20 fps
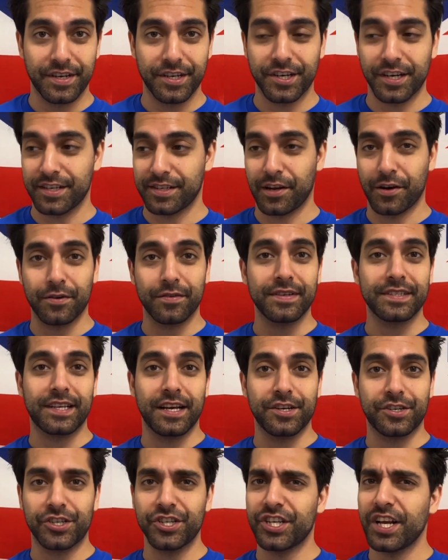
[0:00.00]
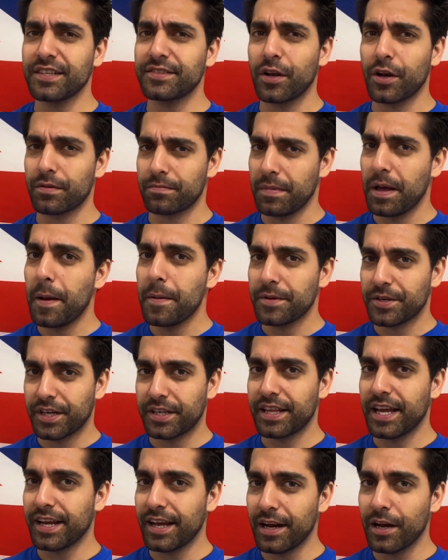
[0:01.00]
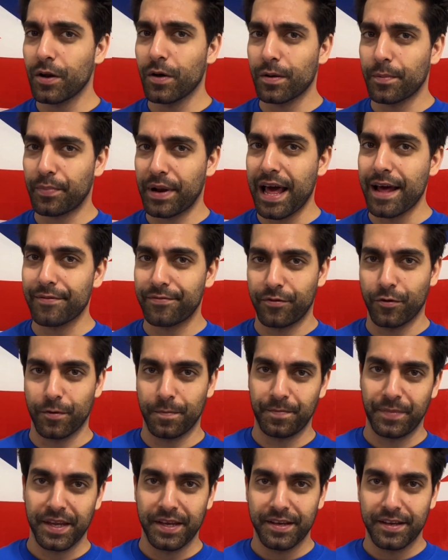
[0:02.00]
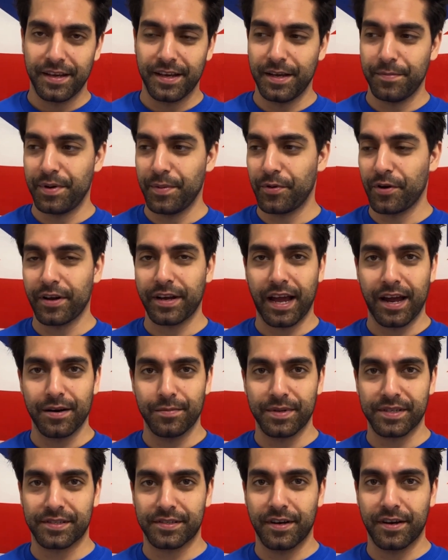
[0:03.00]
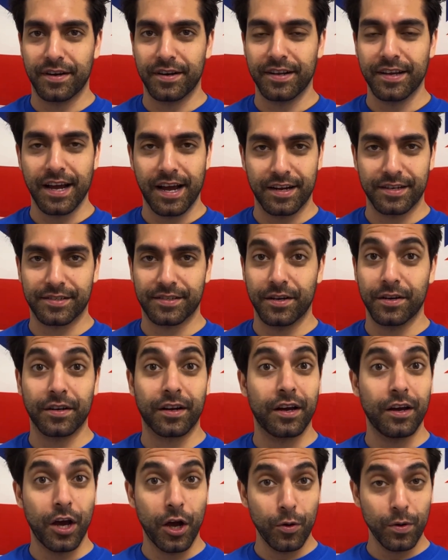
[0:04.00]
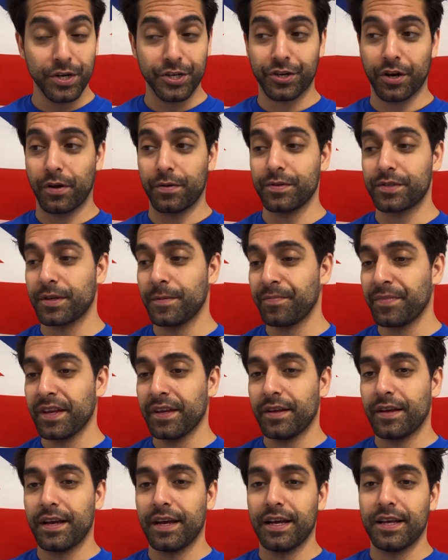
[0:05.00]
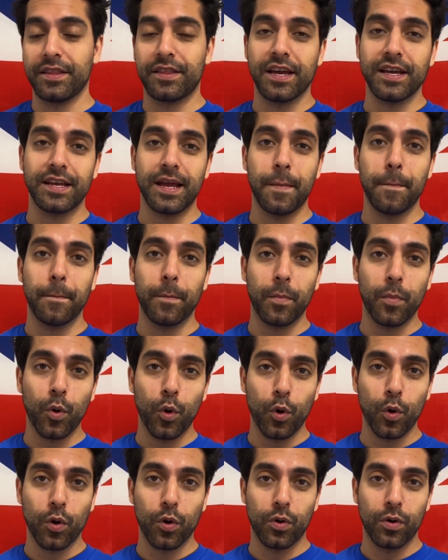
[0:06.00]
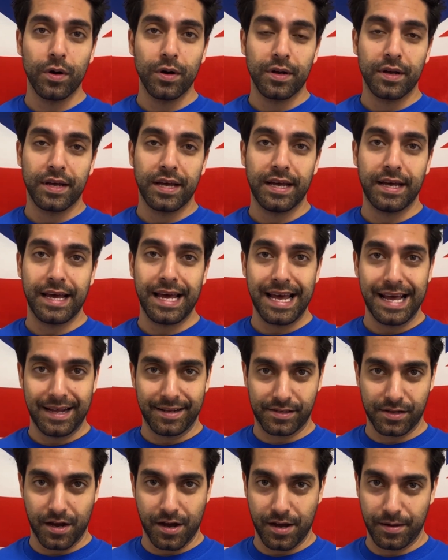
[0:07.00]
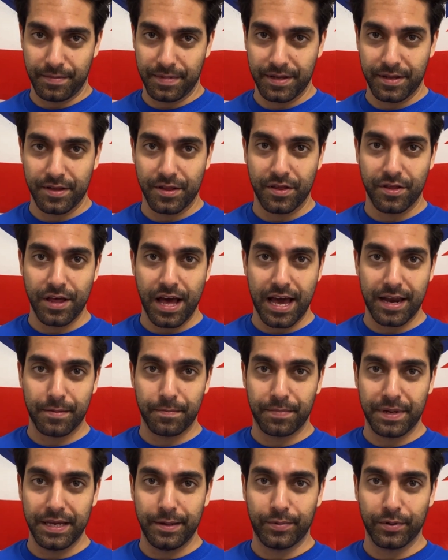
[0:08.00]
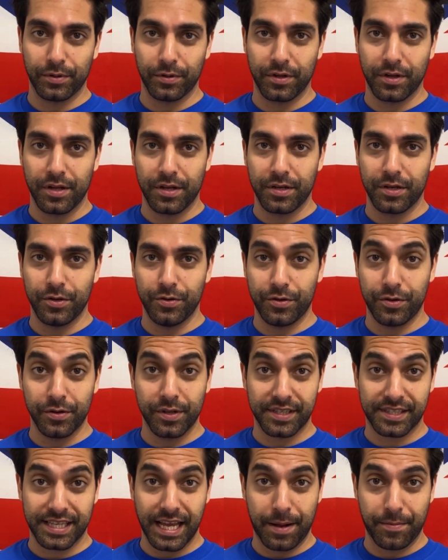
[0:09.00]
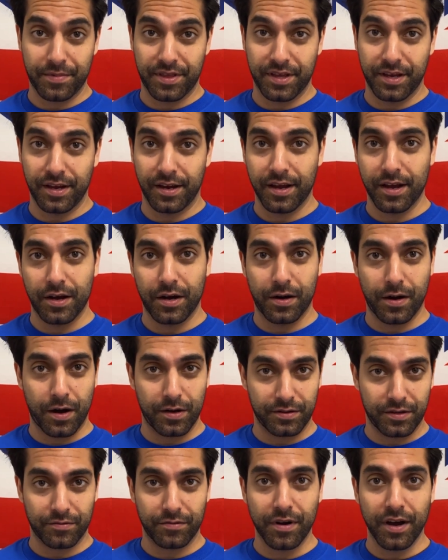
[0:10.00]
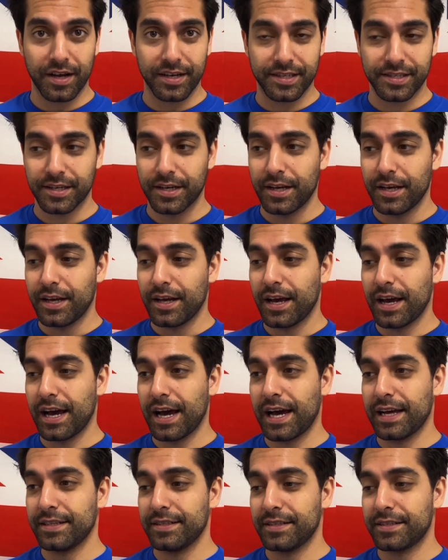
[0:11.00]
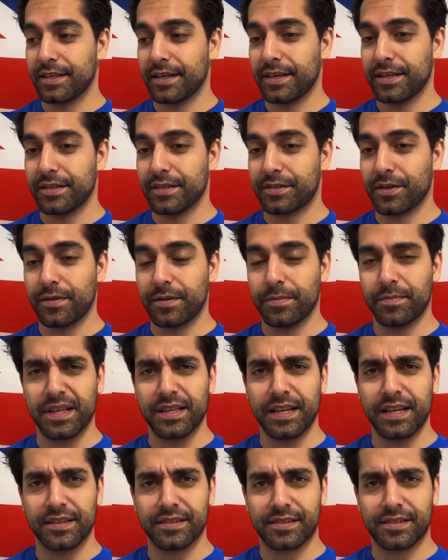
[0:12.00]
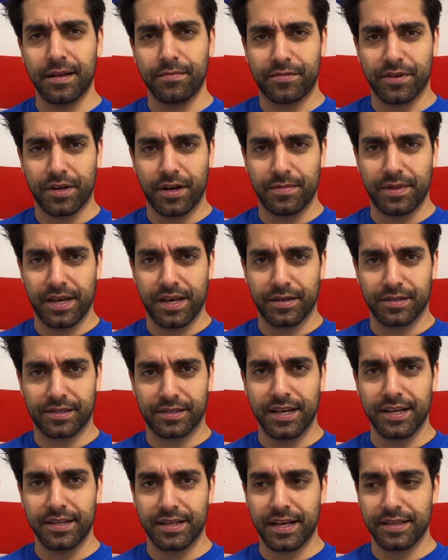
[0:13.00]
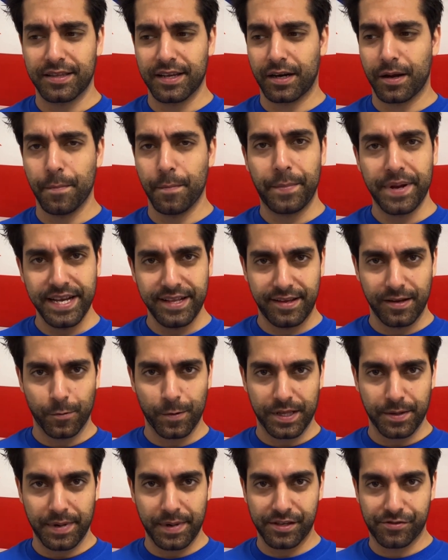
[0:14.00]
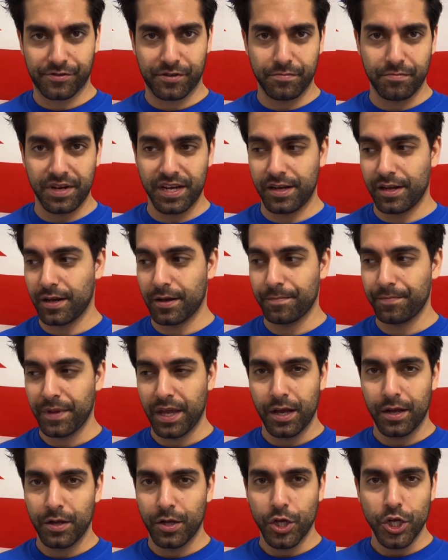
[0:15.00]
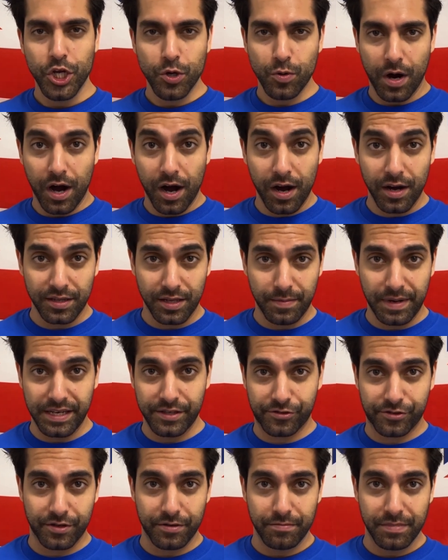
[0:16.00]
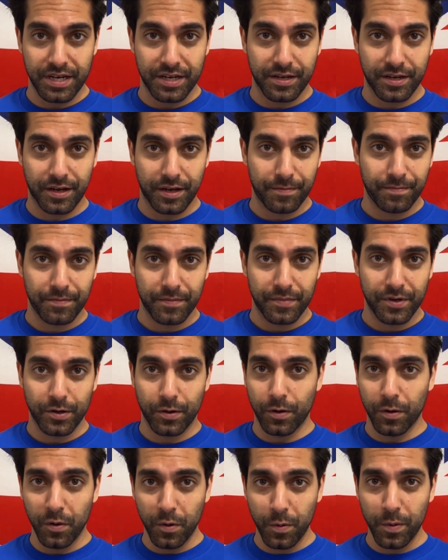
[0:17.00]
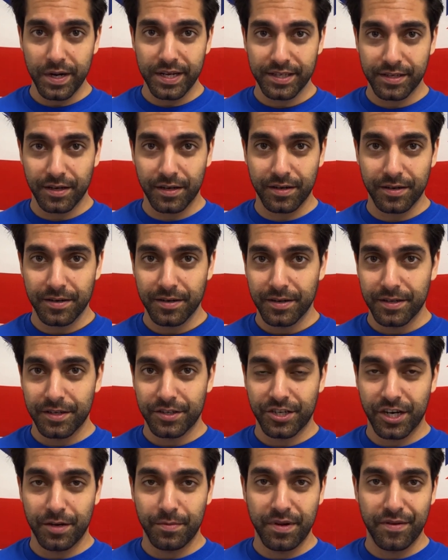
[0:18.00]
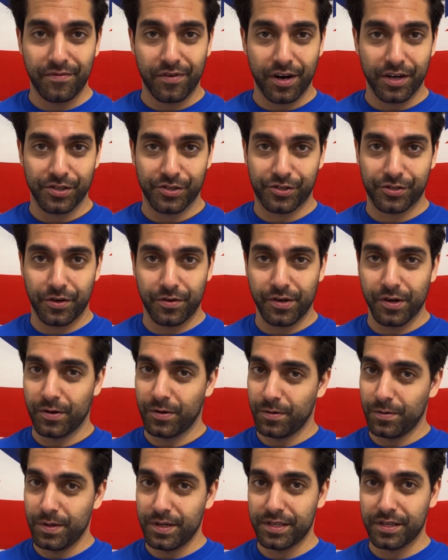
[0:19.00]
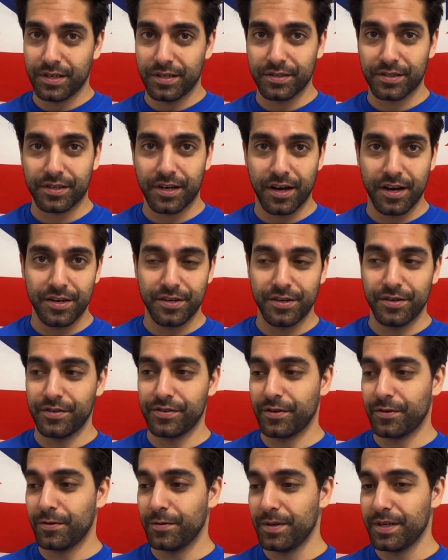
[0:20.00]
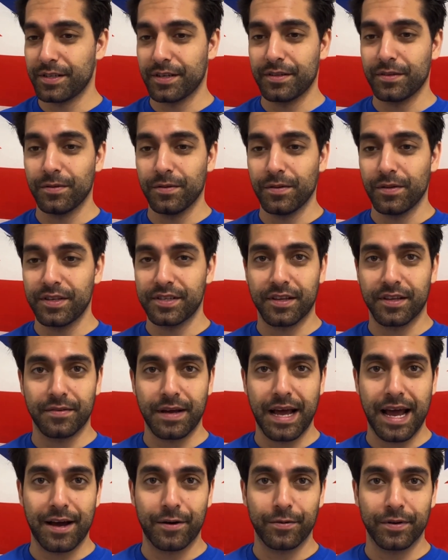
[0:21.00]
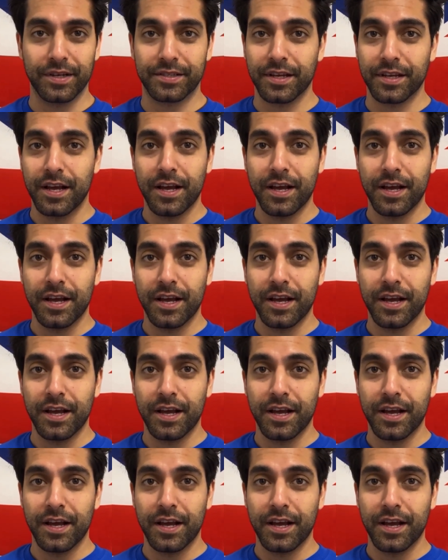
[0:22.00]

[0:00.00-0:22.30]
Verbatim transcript: She gets a lot of attention. They get a lot of platform. People like Aaron Bastani, Ash Sarkar, Owen Jones, they get more airtime than people who do the same thing on the right. And so then at the same time, they are saying that they're competing with the mainstream media. You are the mainstream media. You're always on Jeremy Vine's show. You're always on Sky News. You're always on all these other outlets.